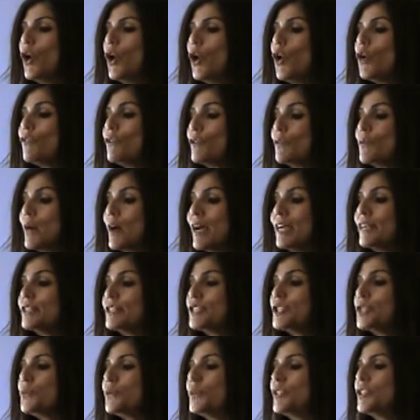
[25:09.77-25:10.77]
over
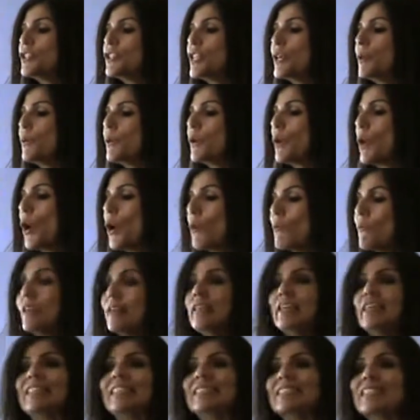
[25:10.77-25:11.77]
rights to which they were
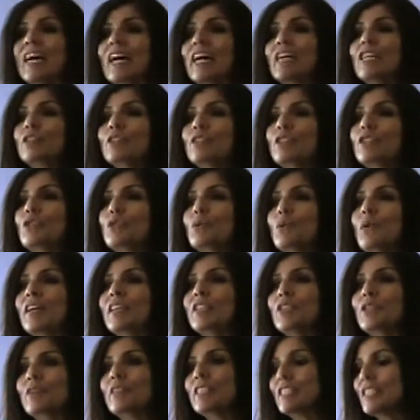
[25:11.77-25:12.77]
already entitled to
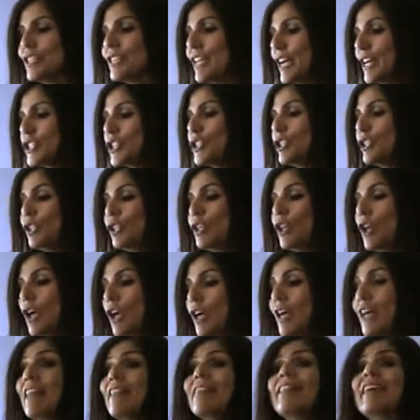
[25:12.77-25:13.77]
under international law.